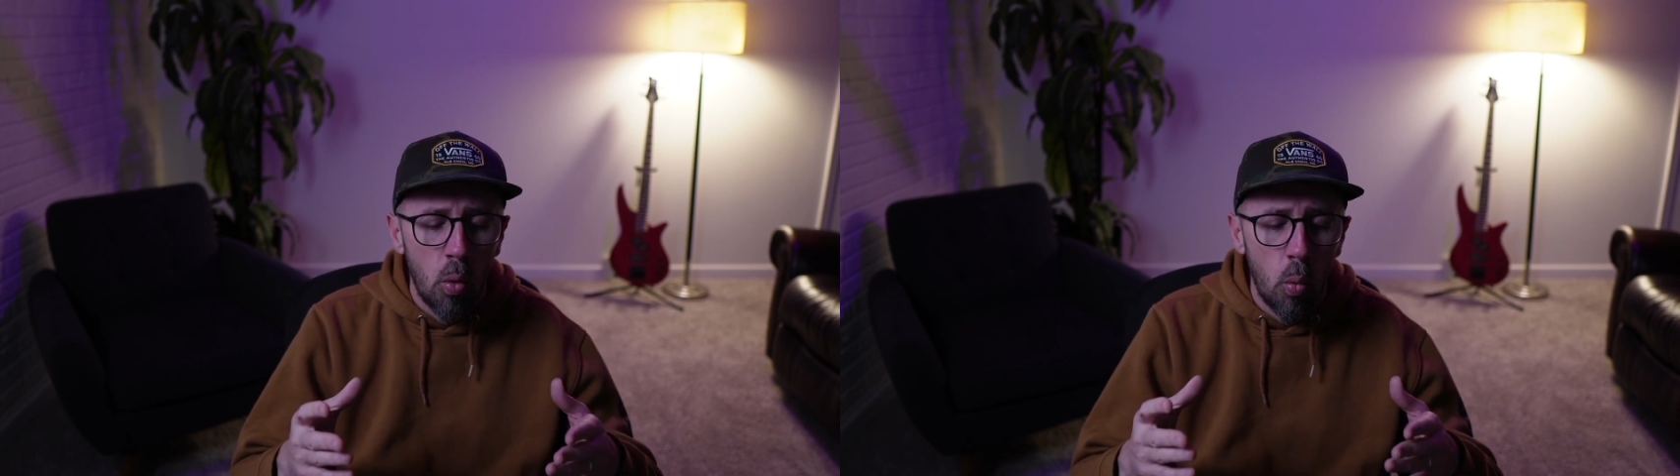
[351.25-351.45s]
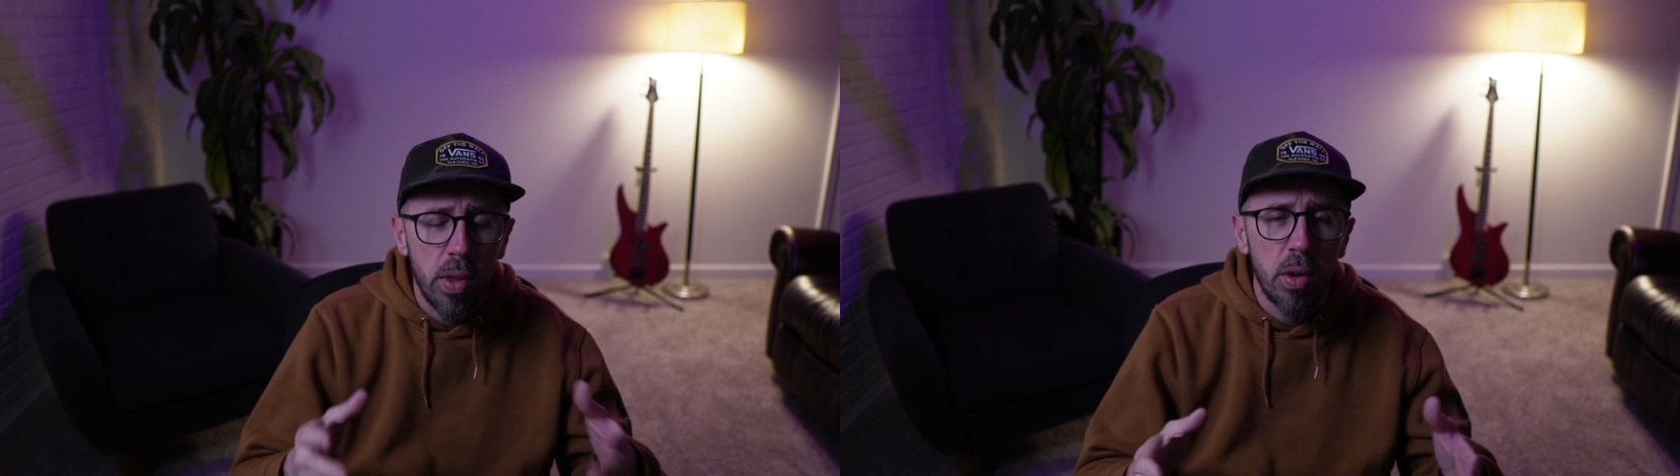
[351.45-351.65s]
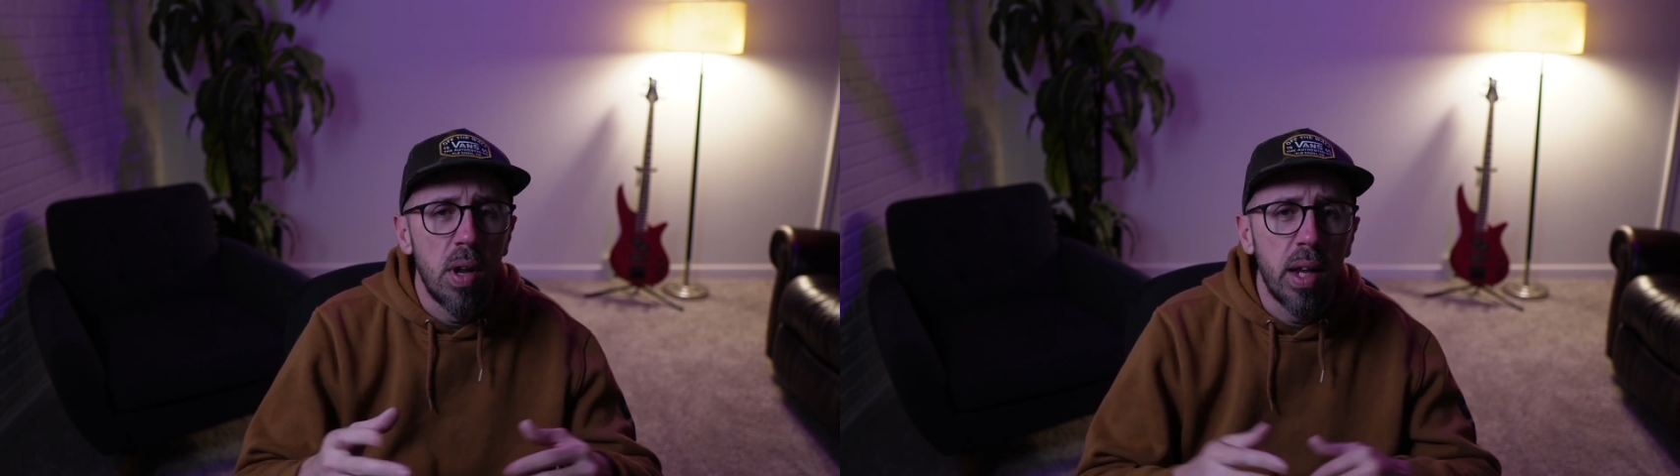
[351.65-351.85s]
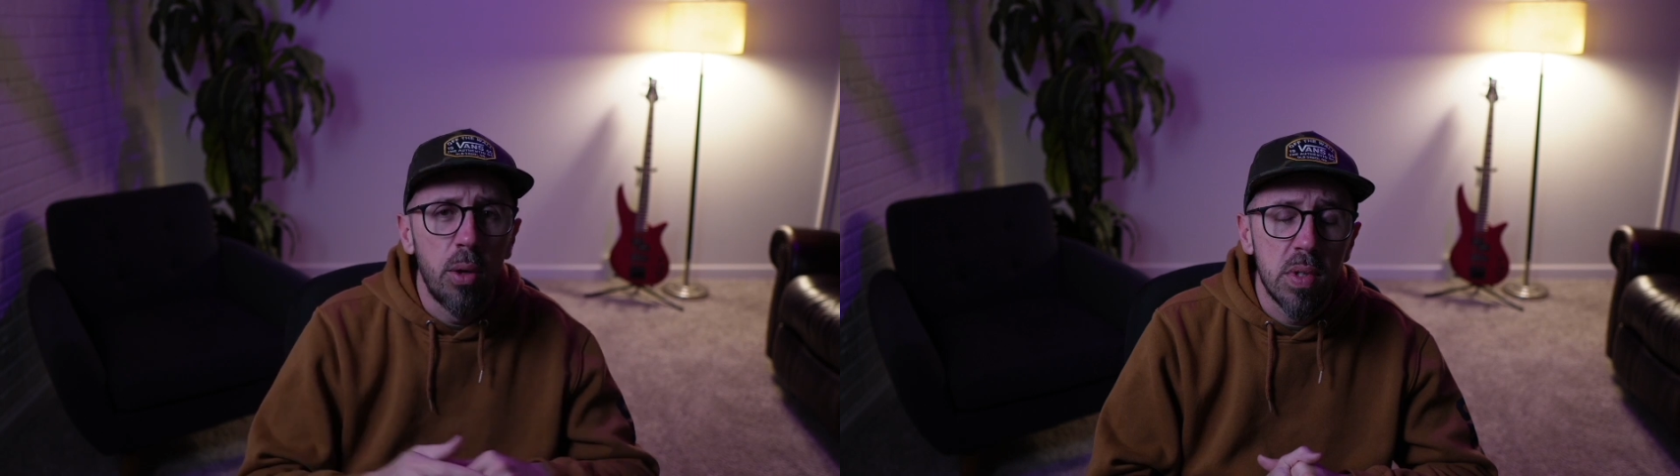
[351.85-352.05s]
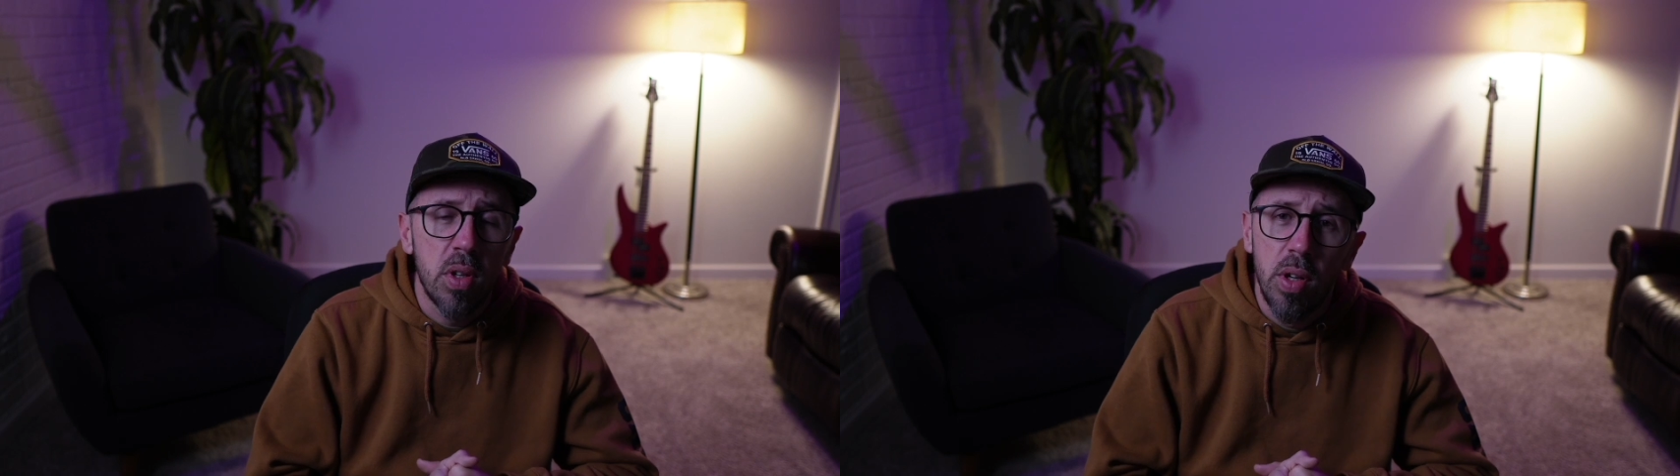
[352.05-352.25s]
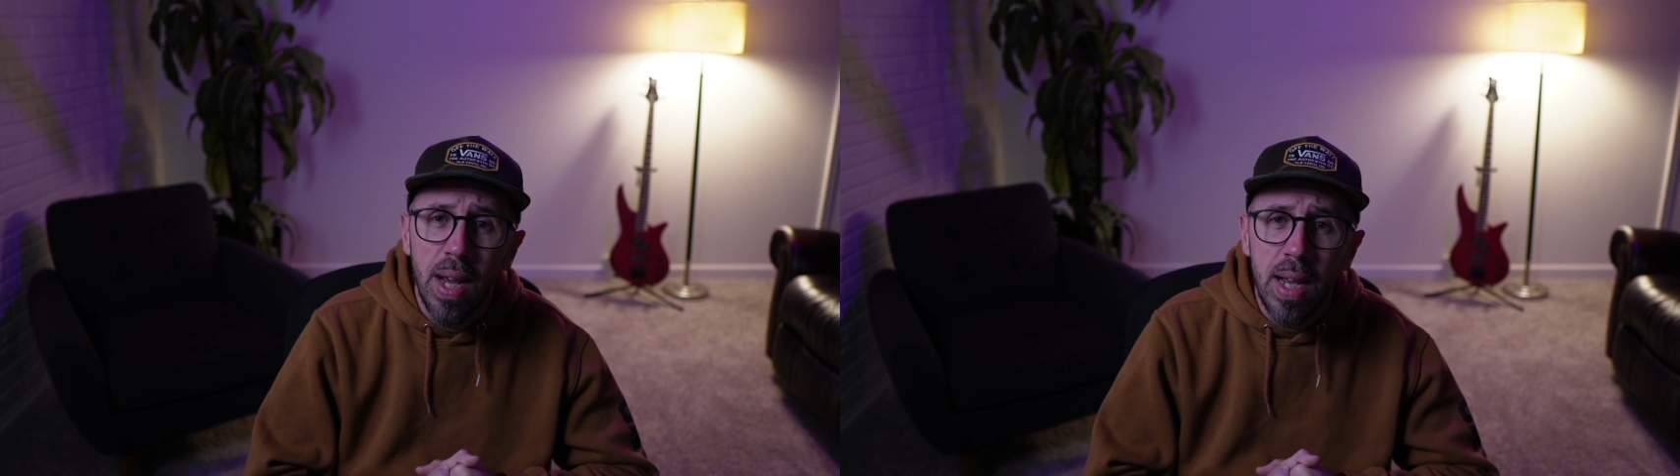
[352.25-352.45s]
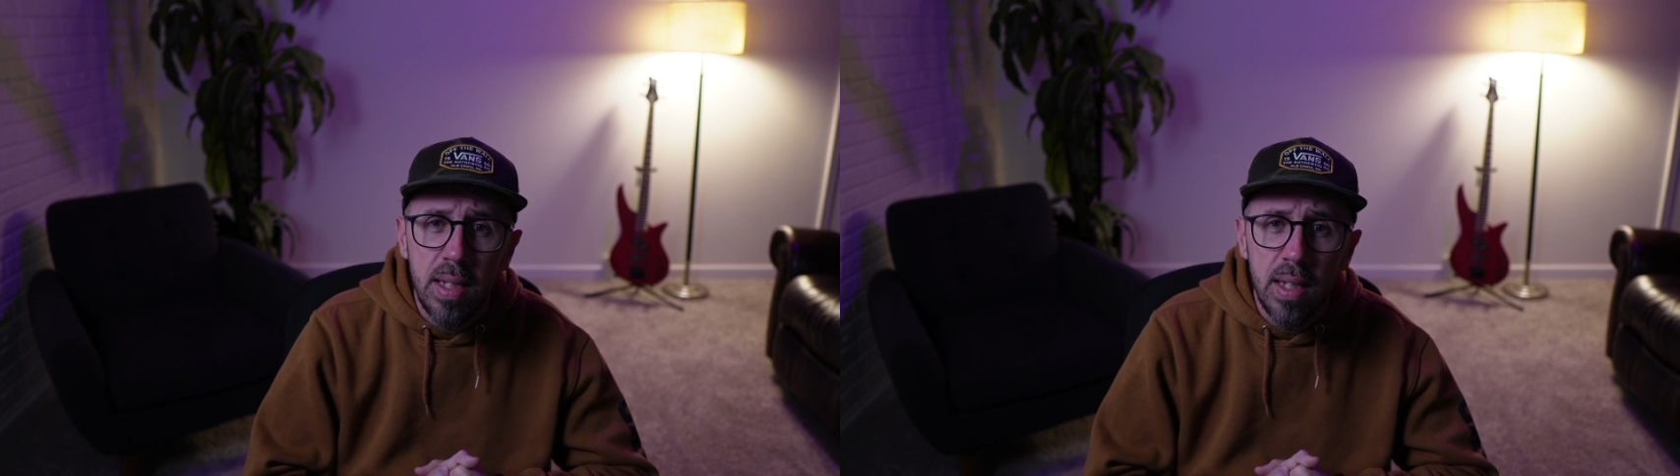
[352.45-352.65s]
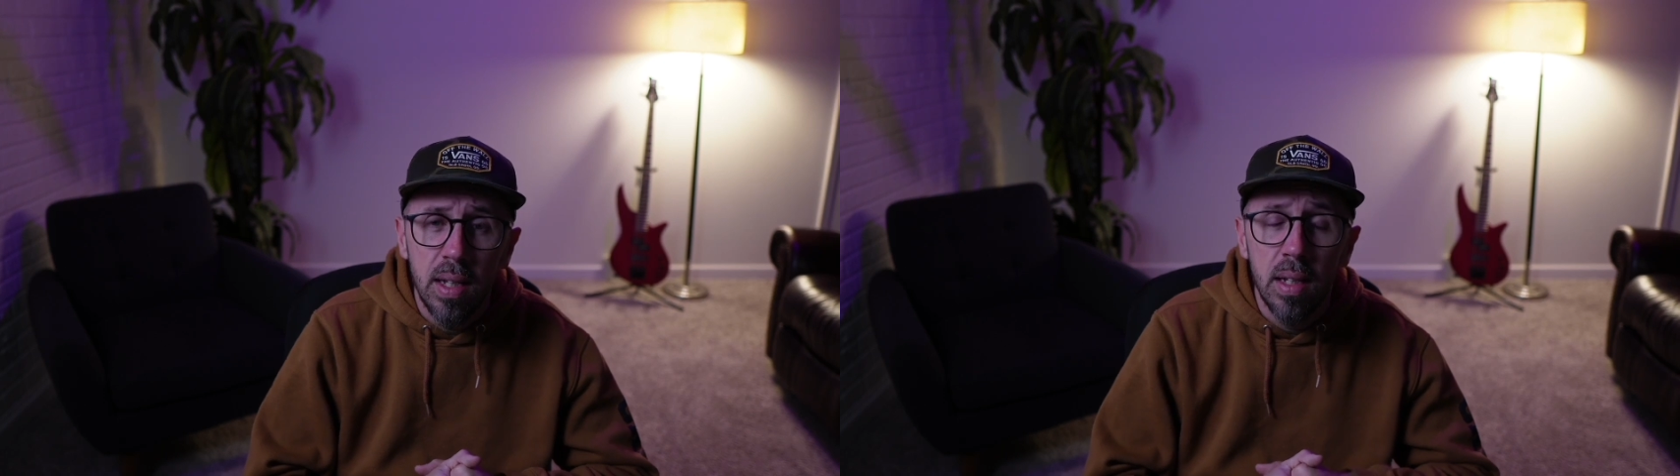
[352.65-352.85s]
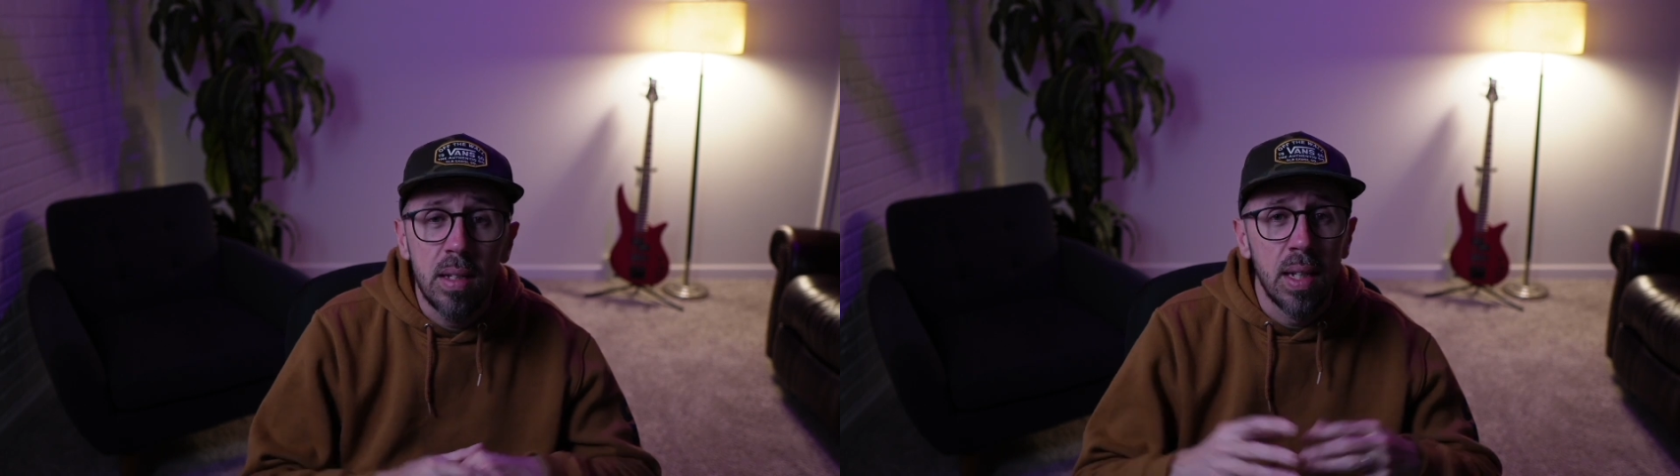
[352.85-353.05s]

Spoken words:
whether or not it was a good idea